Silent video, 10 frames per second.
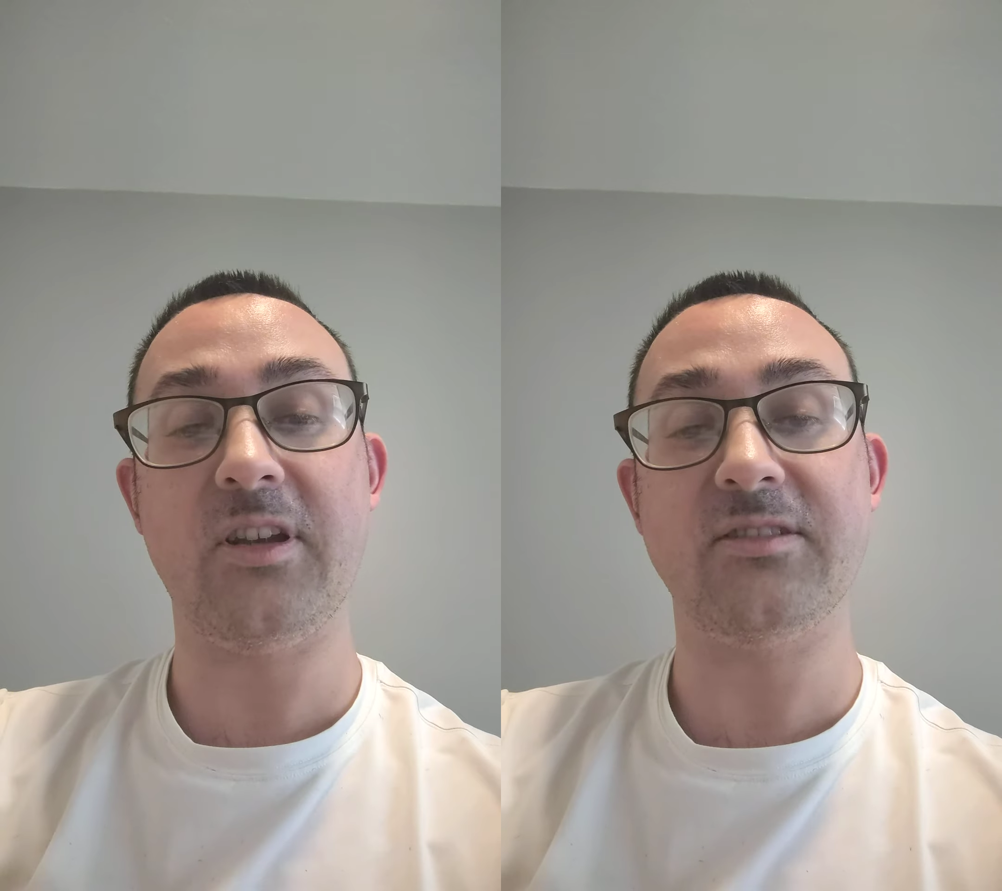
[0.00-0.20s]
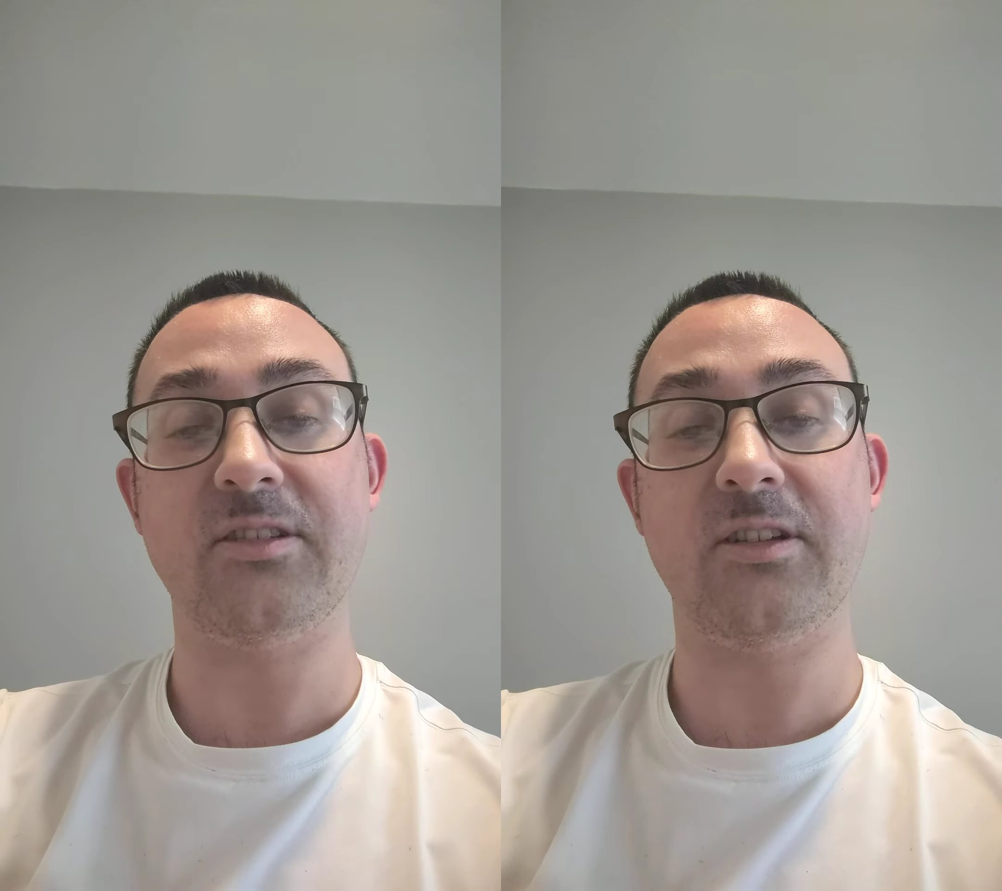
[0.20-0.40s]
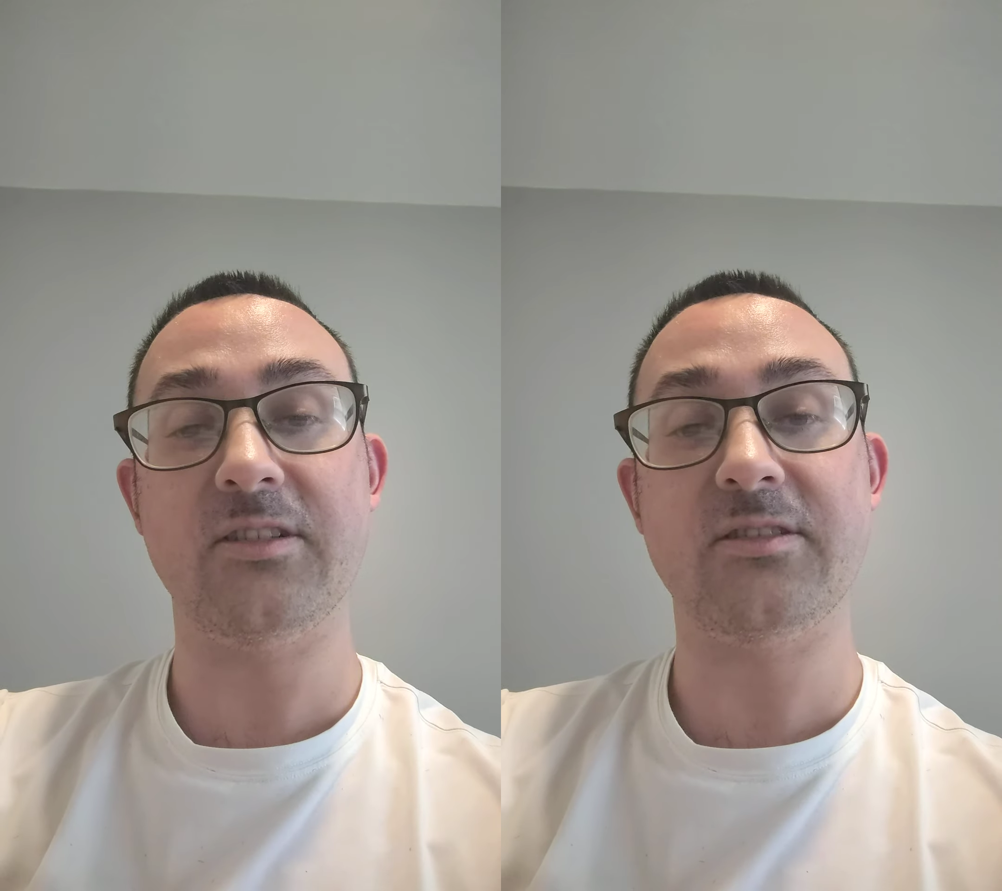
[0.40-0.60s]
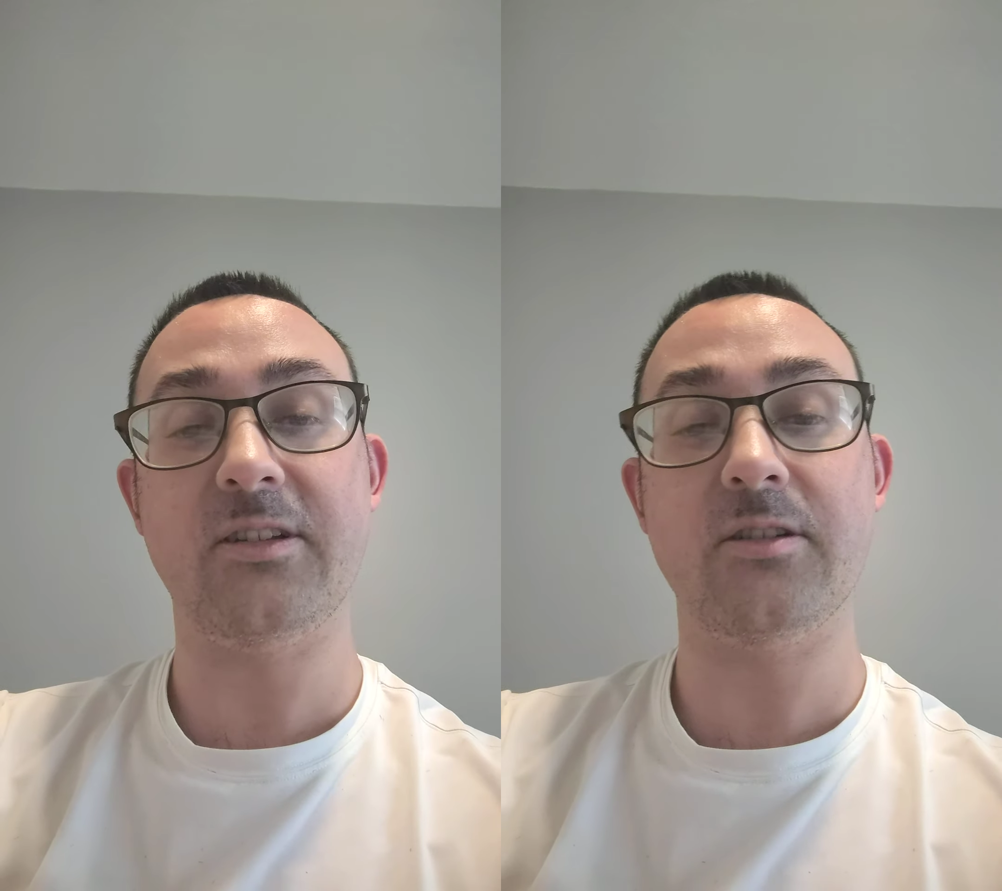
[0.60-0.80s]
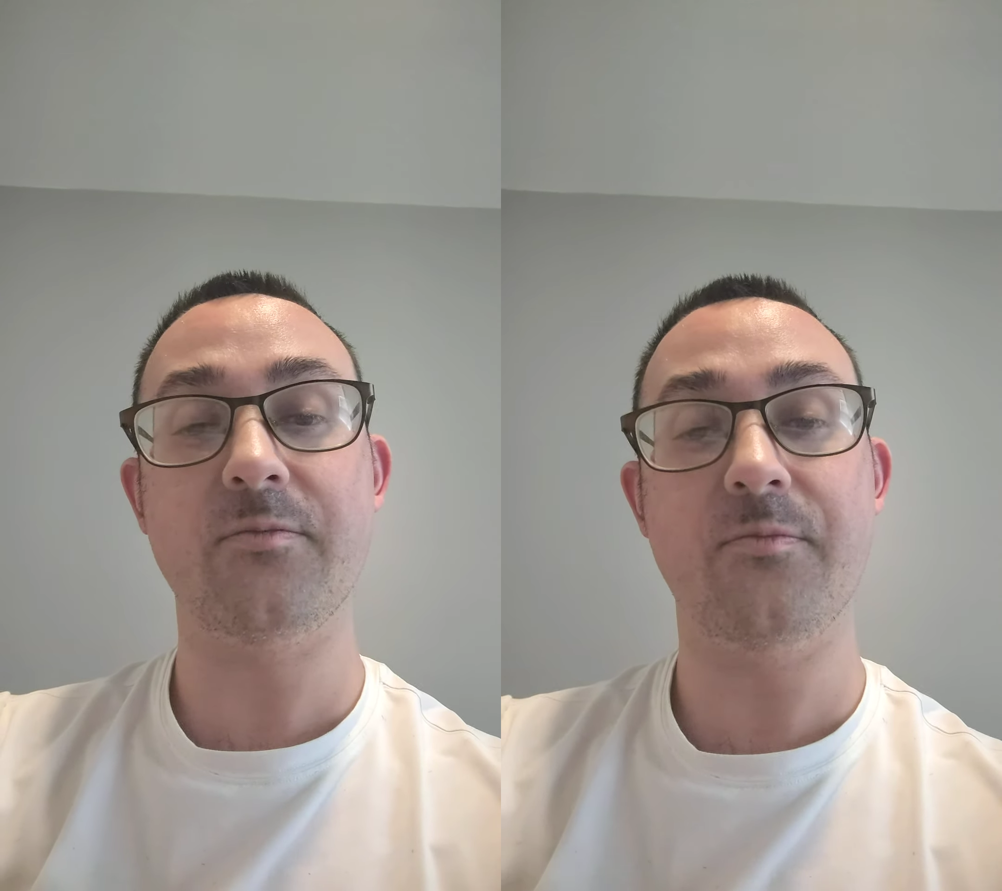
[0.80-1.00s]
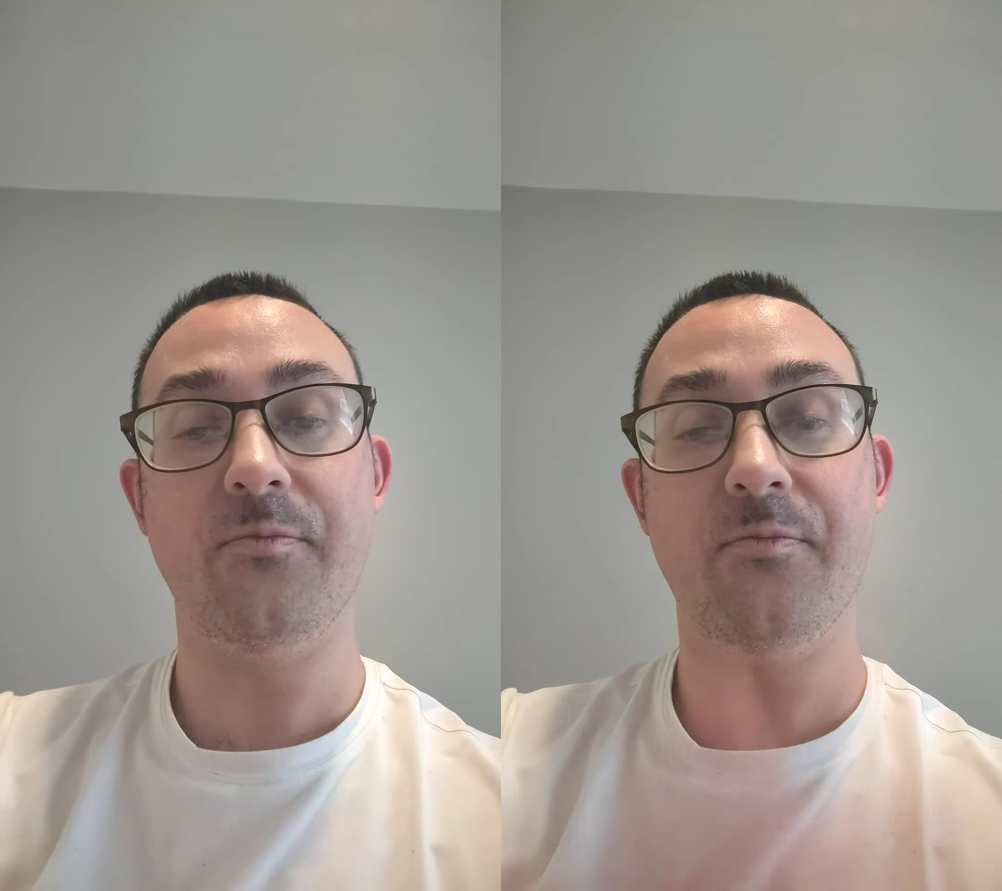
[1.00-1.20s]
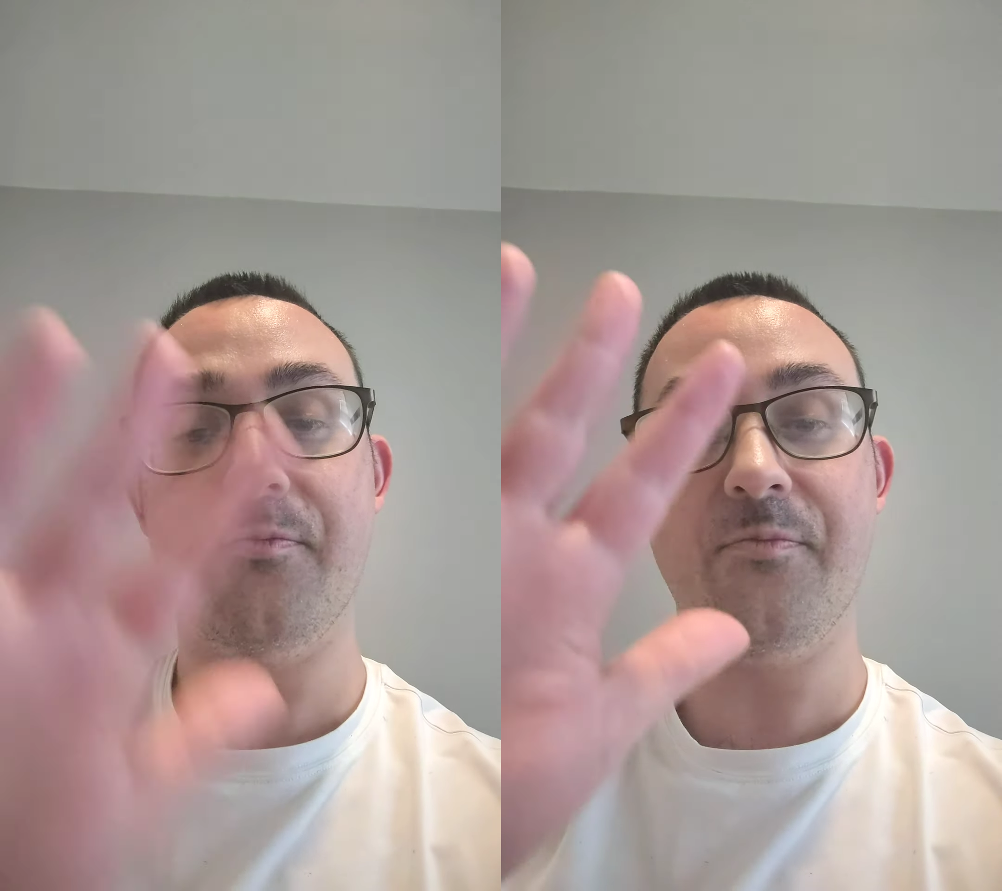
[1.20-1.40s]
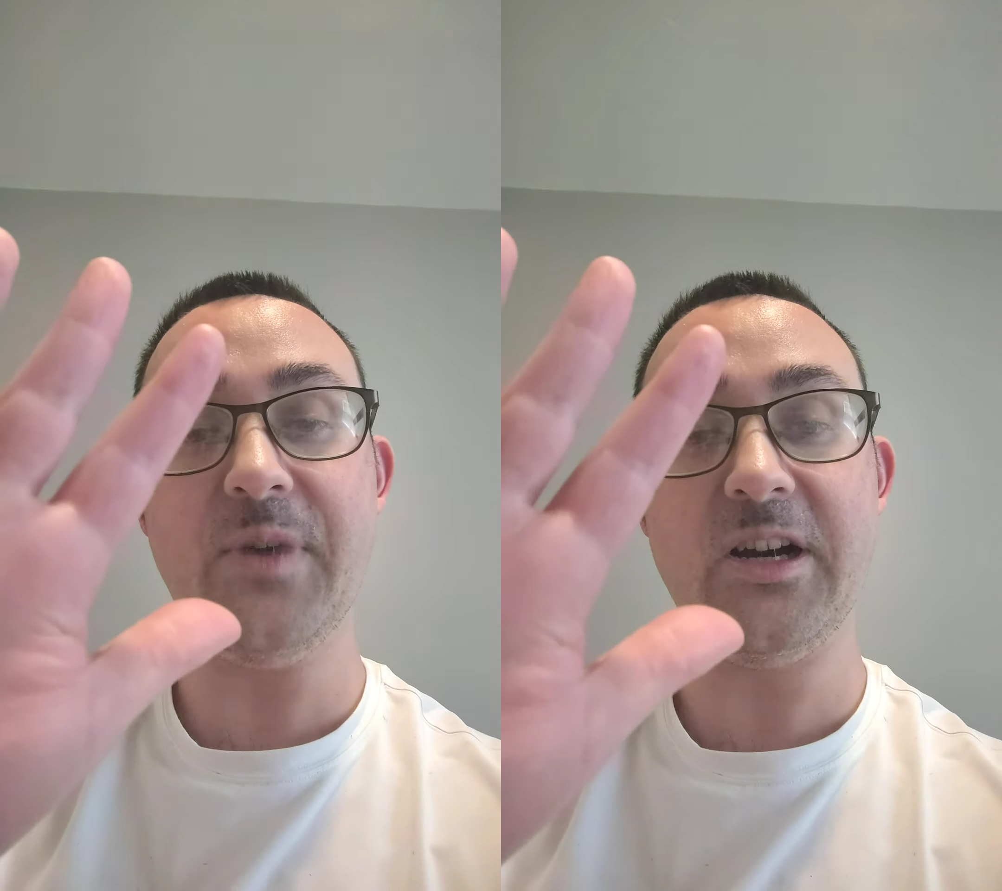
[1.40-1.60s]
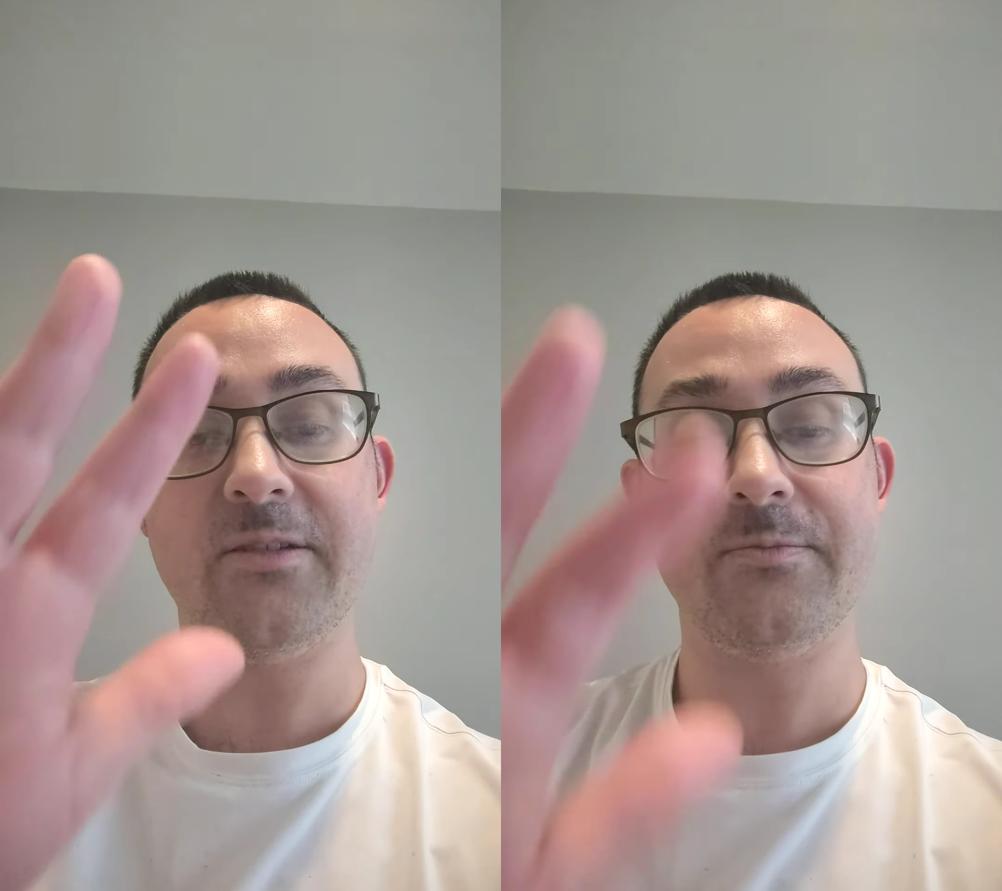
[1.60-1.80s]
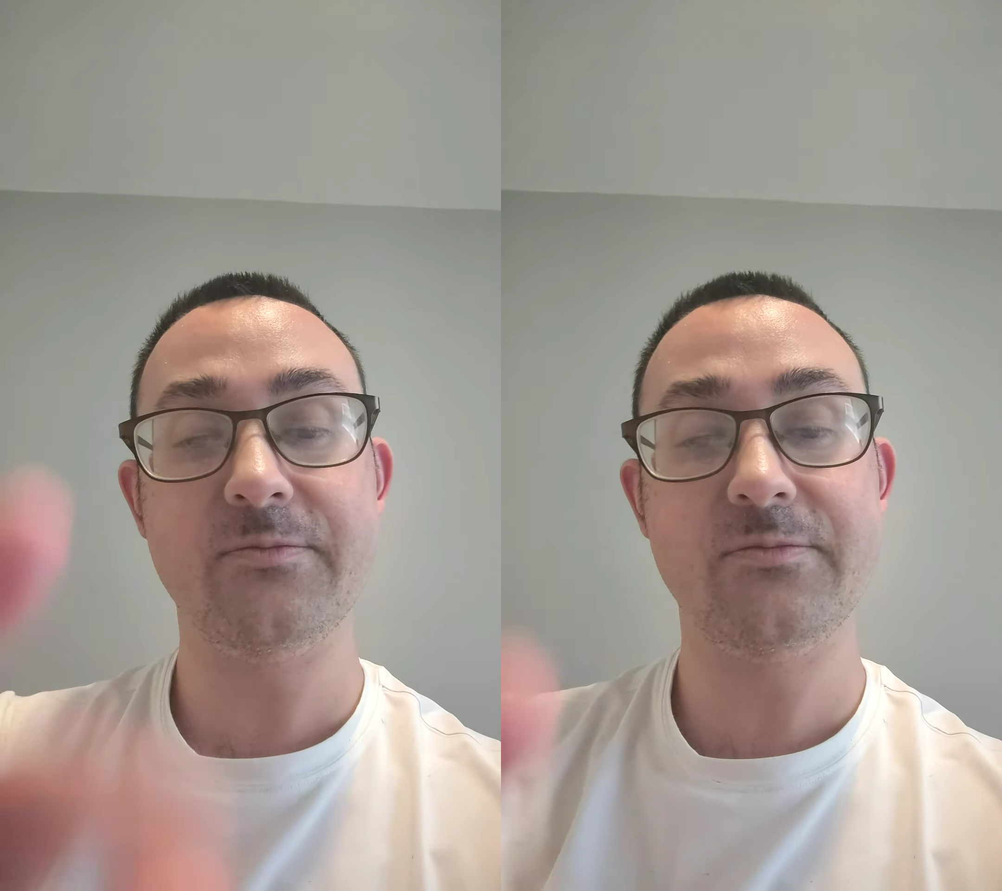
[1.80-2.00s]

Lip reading: And see you guys later. Bye.